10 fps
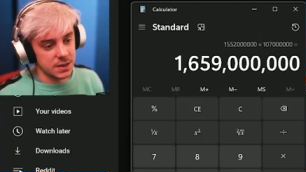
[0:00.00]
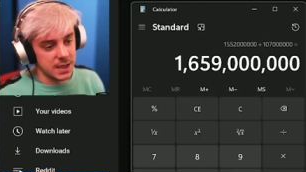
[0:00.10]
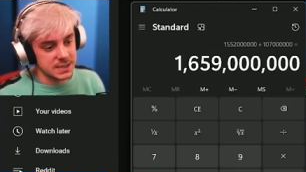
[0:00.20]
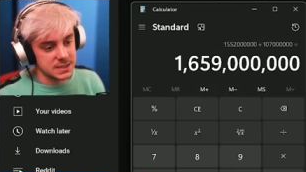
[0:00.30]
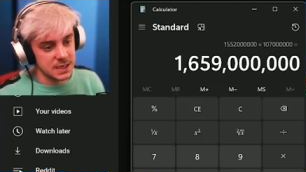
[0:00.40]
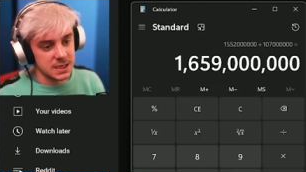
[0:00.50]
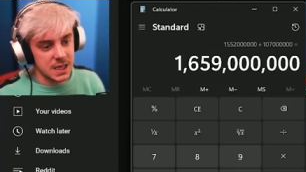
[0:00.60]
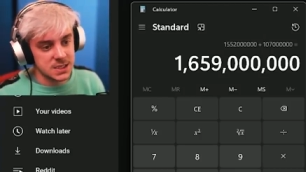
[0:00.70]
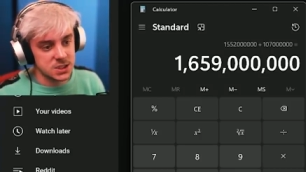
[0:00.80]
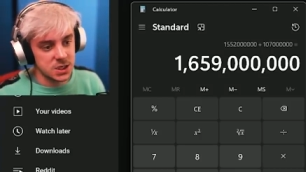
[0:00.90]
That's an, and
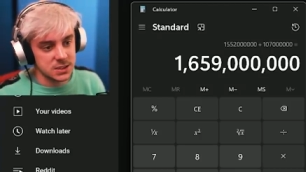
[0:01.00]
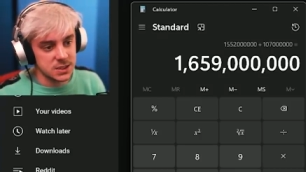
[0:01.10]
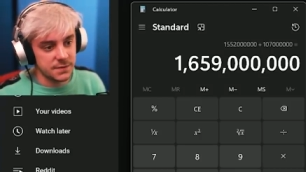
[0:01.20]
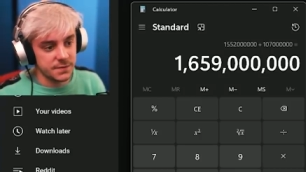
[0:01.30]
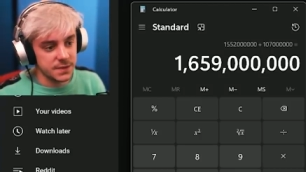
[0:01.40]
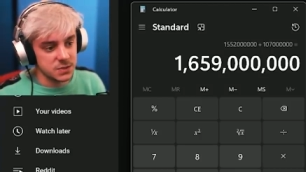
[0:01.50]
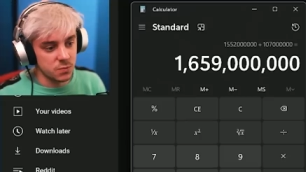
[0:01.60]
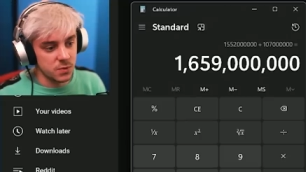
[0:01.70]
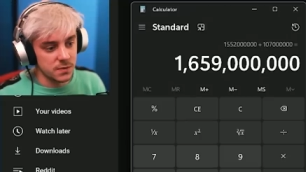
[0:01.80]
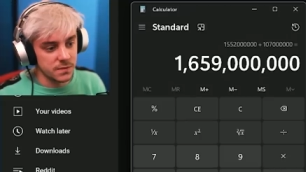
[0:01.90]
that's just off of this
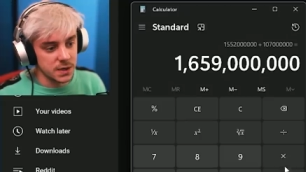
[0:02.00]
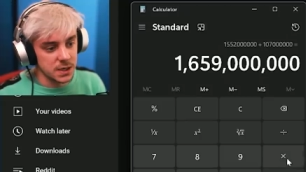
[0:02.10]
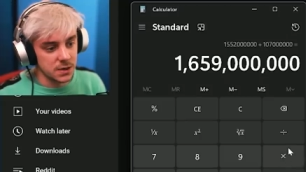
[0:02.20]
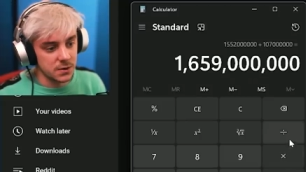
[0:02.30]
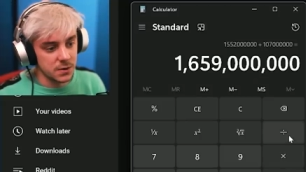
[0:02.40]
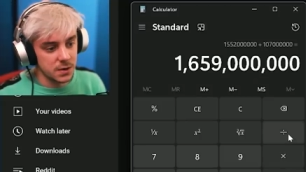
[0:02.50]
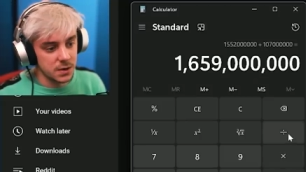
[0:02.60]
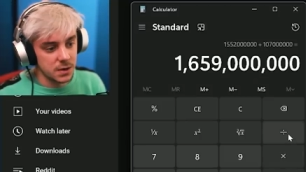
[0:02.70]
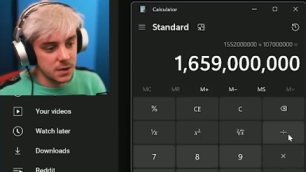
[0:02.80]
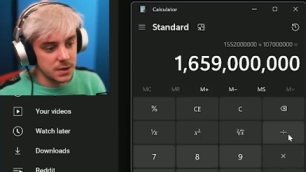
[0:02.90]
one video.
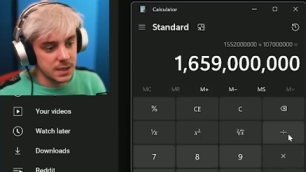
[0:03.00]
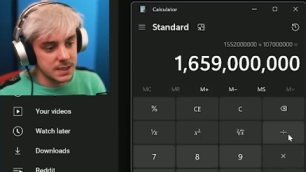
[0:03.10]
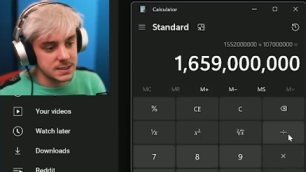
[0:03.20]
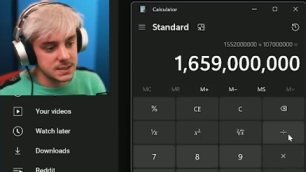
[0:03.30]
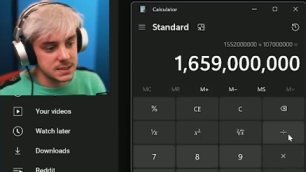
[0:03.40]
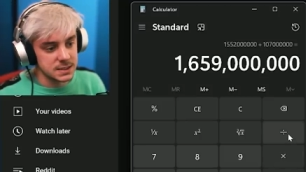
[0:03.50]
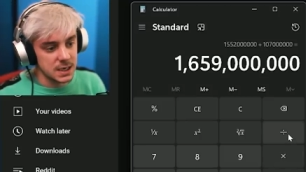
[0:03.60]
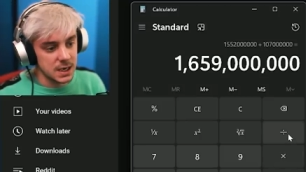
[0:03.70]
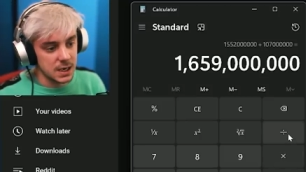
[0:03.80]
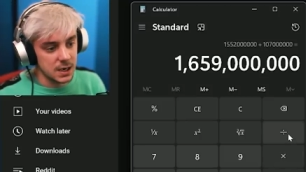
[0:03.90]
That's
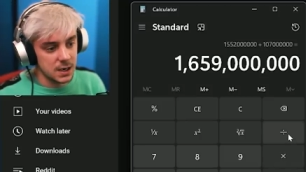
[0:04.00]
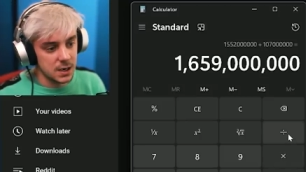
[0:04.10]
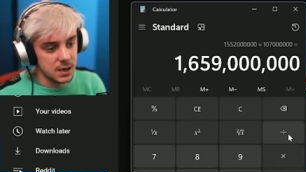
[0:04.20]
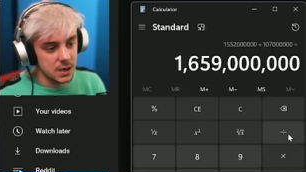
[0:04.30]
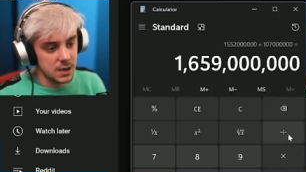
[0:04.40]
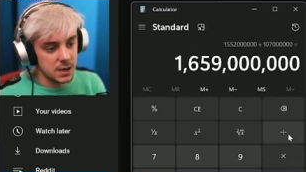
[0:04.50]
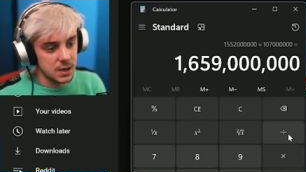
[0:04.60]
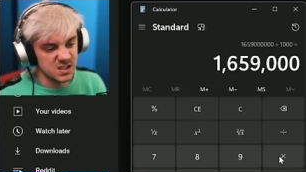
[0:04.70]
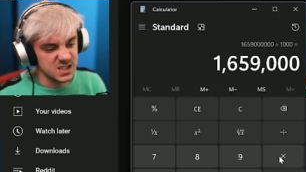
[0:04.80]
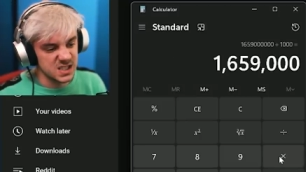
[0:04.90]
insane.
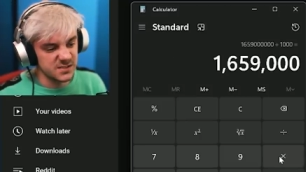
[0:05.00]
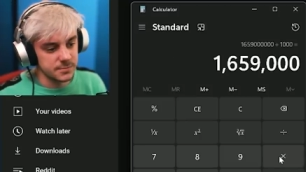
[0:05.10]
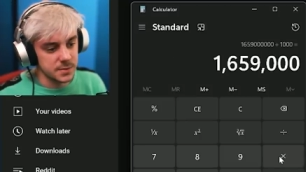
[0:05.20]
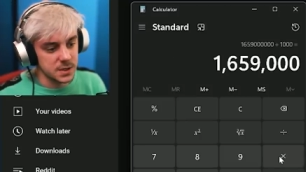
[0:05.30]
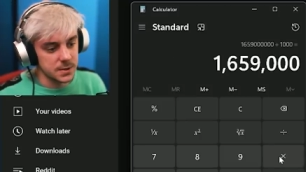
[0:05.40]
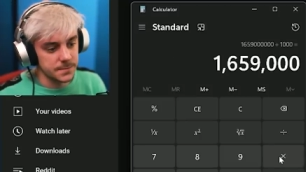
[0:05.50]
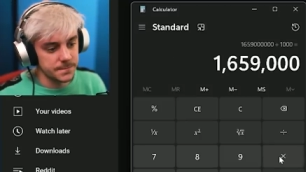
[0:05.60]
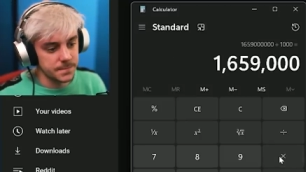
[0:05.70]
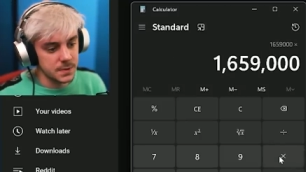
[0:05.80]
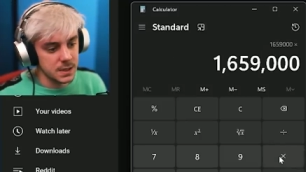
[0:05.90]
Let's give him a
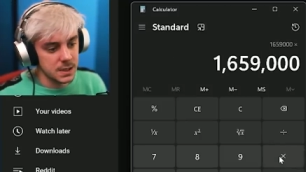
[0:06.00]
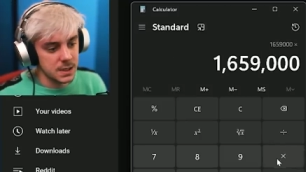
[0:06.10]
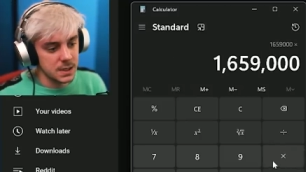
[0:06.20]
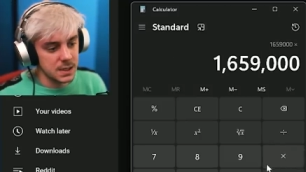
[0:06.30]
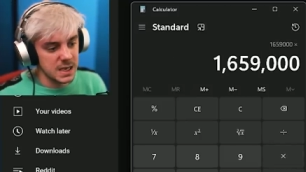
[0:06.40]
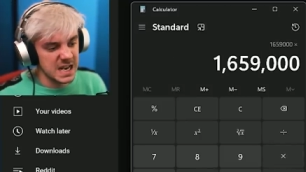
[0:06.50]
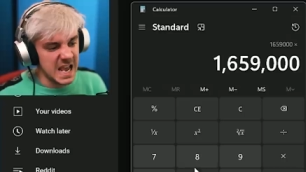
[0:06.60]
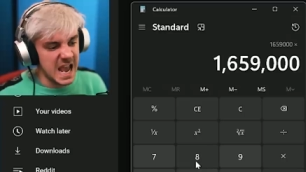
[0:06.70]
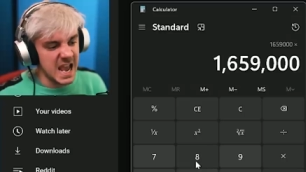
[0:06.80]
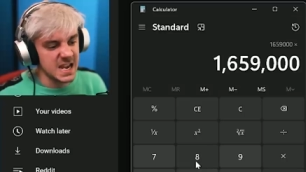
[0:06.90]
an
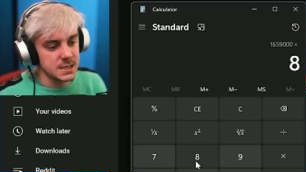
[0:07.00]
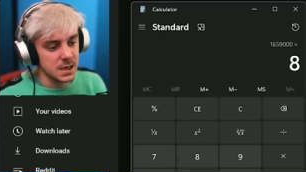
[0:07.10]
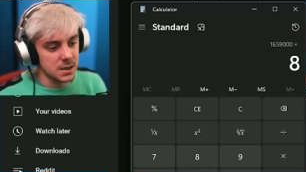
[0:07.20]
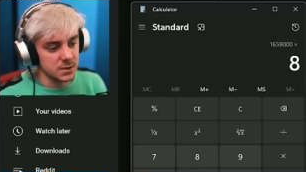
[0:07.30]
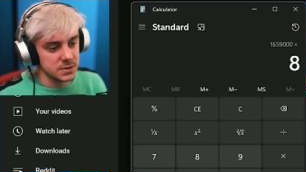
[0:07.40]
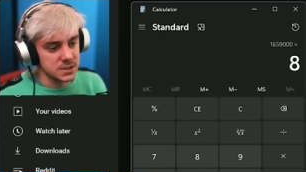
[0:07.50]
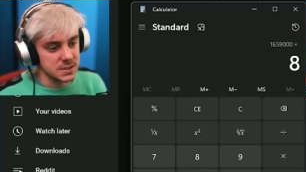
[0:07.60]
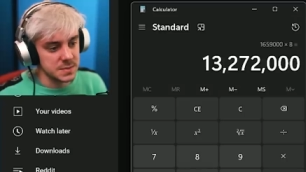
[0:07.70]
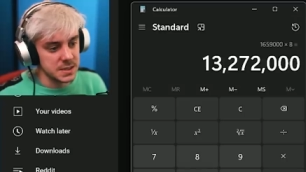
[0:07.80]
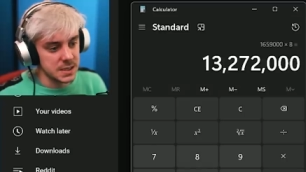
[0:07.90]
$8
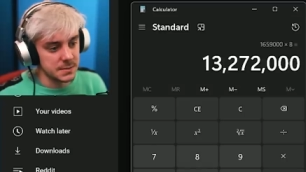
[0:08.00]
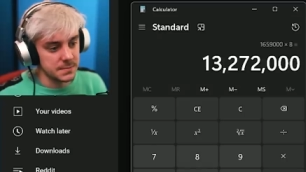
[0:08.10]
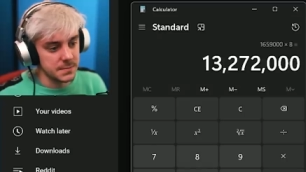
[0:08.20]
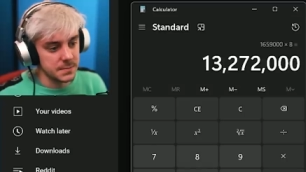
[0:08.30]
CPM.